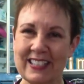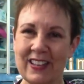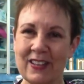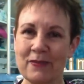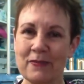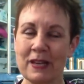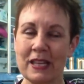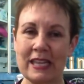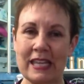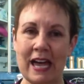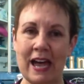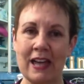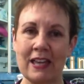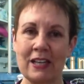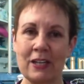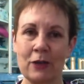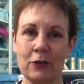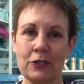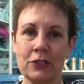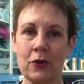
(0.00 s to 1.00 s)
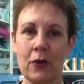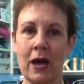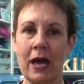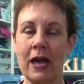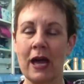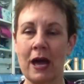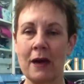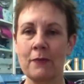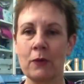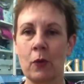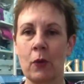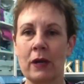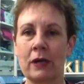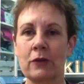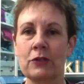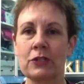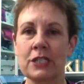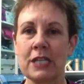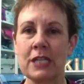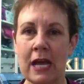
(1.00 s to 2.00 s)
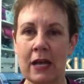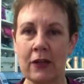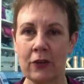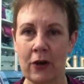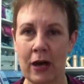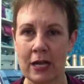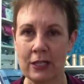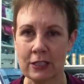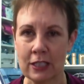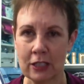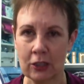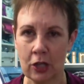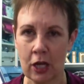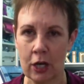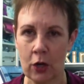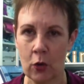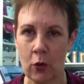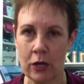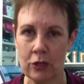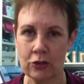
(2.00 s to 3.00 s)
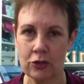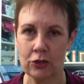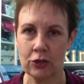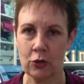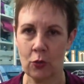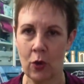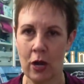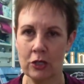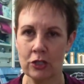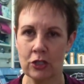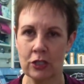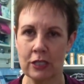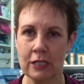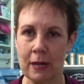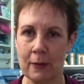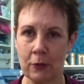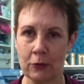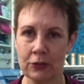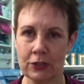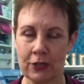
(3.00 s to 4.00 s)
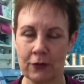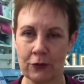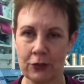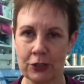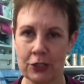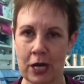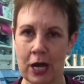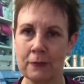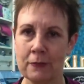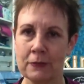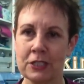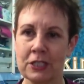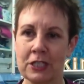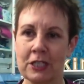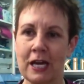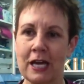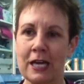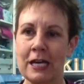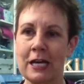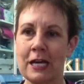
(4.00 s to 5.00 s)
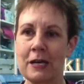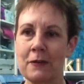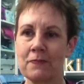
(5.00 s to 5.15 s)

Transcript: so I'll admit that, you know. So I, I'm the one who's staying there asking a lot of questions or watching the demos several times till I